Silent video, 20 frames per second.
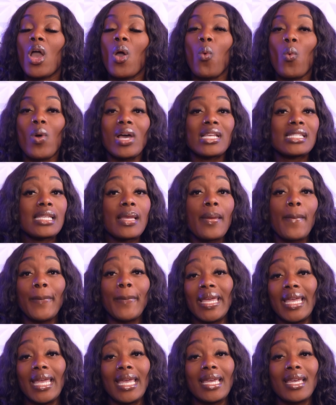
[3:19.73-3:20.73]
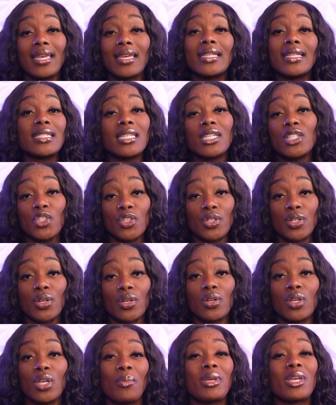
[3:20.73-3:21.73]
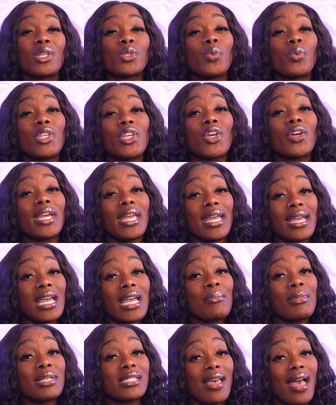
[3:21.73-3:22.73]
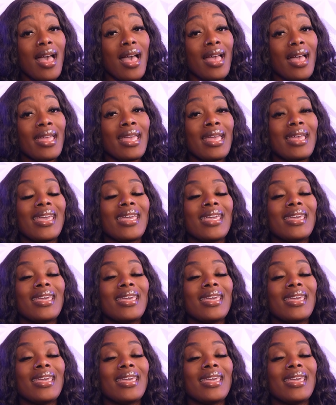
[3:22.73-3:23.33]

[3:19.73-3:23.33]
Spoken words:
wasn't being intentional, because when your income is high,